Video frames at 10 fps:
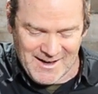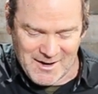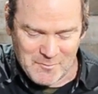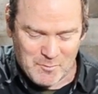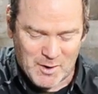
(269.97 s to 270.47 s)

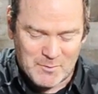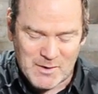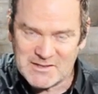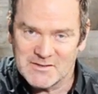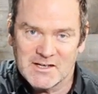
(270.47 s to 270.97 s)
Uh,
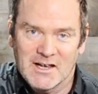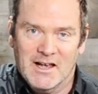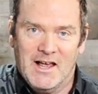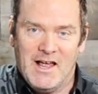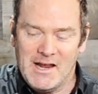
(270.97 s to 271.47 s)
Barkbusters.
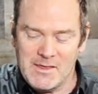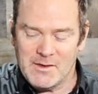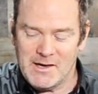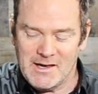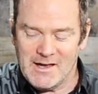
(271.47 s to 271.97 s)

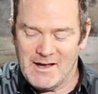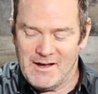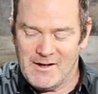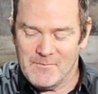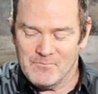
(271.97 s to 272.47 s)
Anything
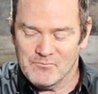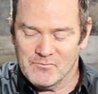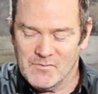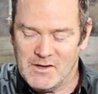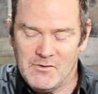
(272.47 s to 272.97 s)
um,
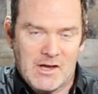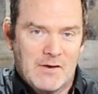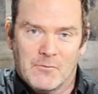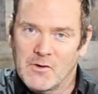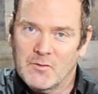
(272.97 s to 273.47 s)
you
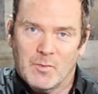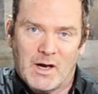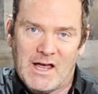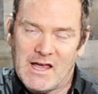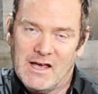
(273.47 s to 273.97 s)
need for this
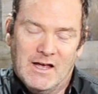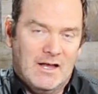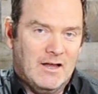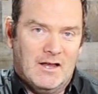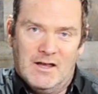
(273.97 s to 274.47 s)
bike,
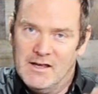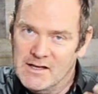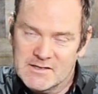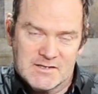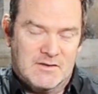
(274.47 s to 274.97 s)

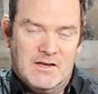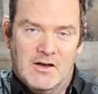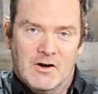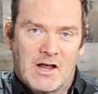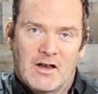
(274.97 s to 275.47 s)
it's the
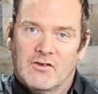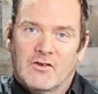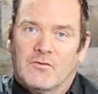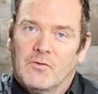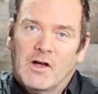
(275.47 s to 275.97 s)
internet is
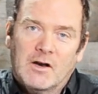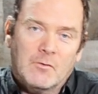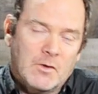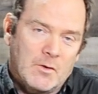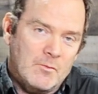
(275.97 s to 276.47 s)
just flooded
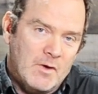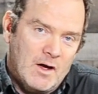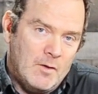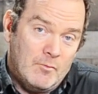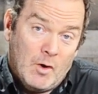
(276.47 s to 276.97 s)
with them,
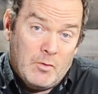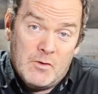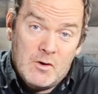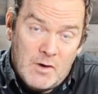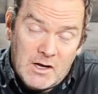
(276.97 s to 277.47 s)
um, both
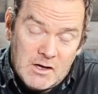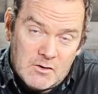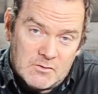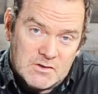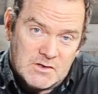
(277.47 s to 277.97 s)
new and
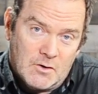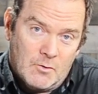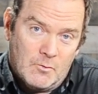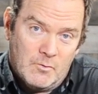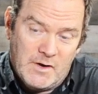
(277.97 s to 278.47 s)
used.
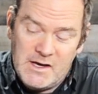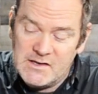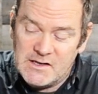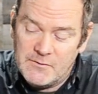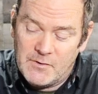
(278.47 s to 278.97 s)
So
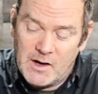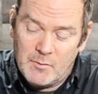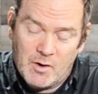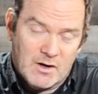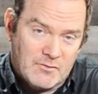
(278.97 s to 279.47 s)
easy to find
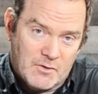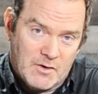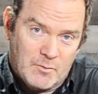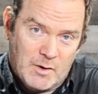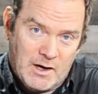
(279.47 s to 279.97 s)
parts for
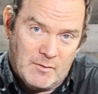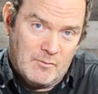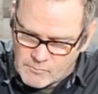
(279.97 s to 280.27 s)
this bike.